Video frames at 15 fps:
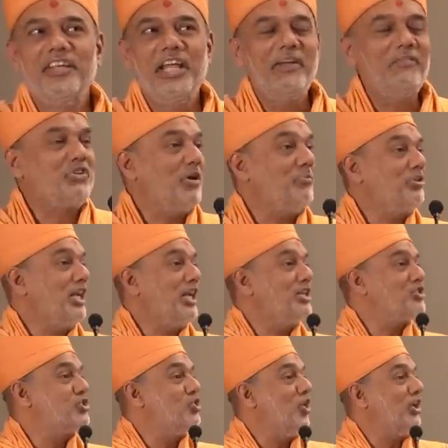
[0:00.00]
If something
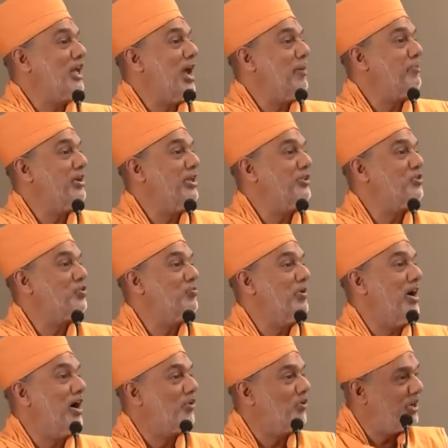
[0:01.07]
is not happening to,
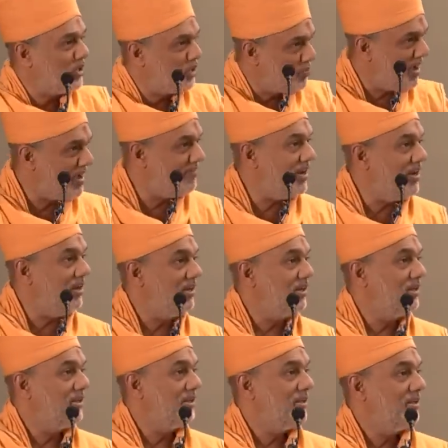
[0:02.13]
according to my
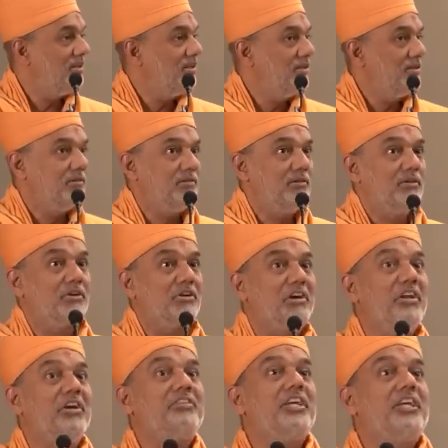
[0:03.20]
will,
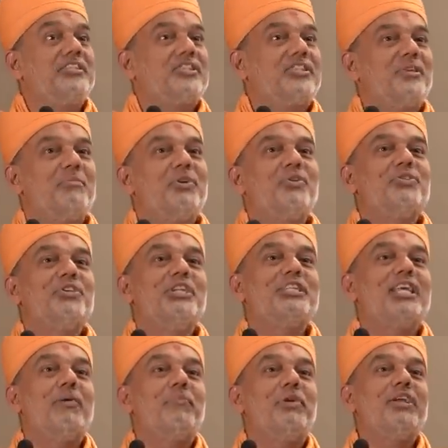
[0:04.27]
greatest because it is
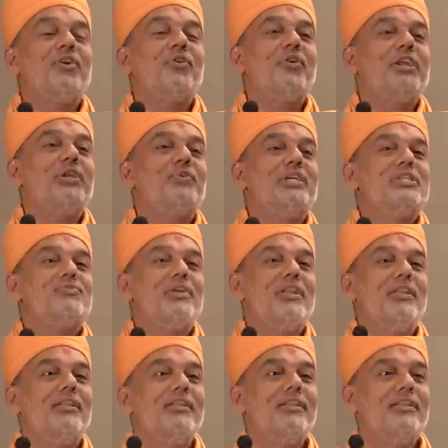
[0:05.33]
happening according to His will.